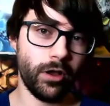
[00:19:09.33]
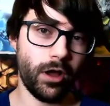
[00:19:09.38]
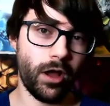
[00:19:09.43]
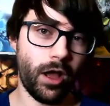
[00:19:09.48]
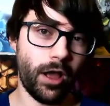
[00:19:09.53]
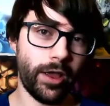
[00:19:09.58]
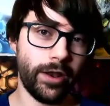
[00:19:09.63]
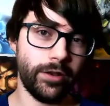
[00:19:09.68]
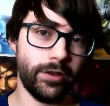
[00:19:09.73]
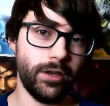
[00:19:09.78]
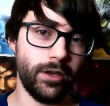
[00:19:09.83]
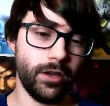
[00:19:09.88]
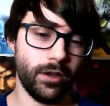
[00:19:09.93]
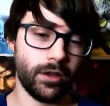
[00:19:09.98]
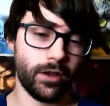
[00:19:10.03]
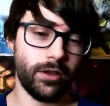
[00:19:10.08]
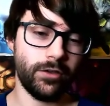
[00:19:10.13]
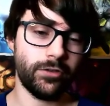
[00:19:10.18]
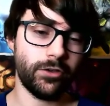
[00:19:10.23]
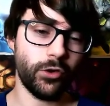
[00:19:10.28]
idea
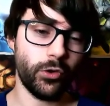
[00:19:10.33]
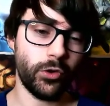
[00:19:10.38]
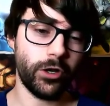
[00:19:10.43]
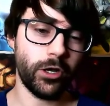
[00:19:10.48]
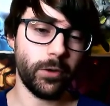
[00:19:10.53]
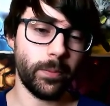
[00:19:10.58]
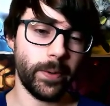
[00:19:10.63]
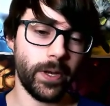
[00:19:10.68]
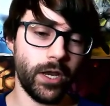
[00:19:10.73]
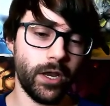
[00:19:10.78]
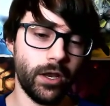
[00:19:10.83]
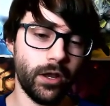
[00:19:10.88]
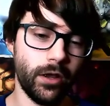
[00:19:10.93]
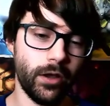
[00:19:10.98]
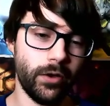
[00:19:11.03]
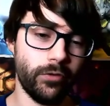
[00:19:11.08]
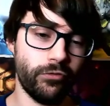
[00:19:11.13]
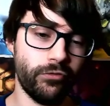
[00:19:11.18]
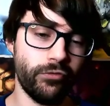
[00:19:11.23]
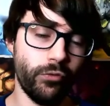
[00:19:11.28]
is going to be
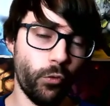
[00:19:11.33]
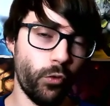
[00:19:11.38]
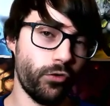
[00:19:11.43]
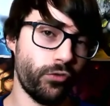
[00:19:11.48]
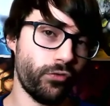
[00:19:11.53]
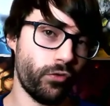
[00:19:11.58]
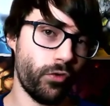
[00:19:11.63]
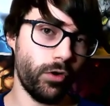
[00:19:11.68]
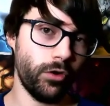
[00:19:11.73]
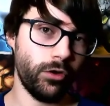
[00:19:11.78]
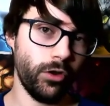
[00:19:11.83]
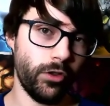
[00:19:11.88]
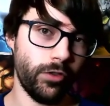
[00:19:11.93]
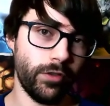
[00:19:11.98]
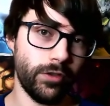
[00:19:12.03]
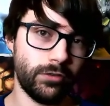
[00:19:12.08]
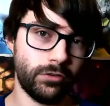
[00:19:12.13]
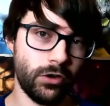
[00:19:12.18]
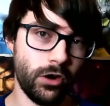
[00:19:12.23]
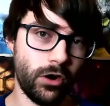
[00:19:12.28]
forefront on
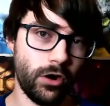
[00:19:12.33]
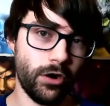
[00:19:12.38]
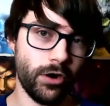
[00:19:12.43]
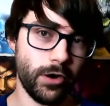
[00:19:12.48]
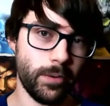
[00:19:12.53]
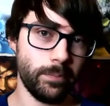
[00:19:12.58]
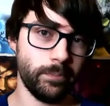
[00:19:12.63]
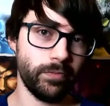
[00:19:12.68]
this card,